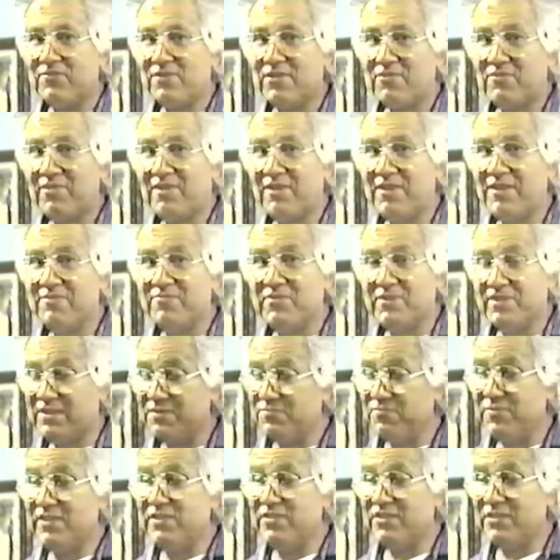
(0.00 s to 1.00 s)
requirements to
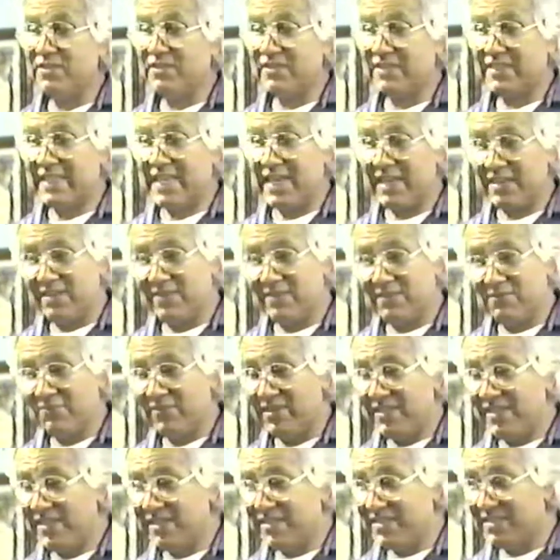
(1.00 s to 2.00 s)
be just exactly the
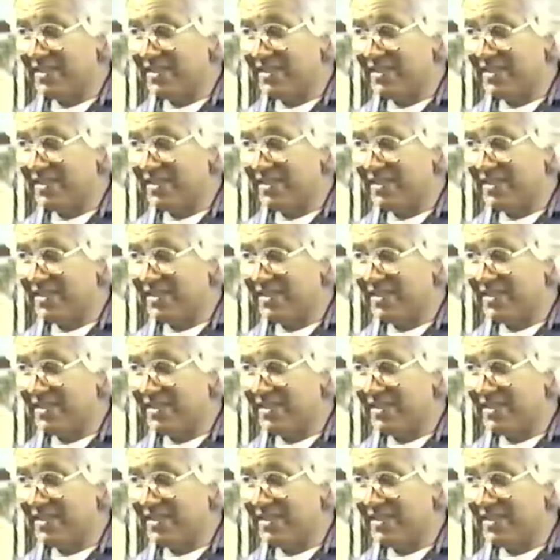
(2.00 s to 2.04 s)
way He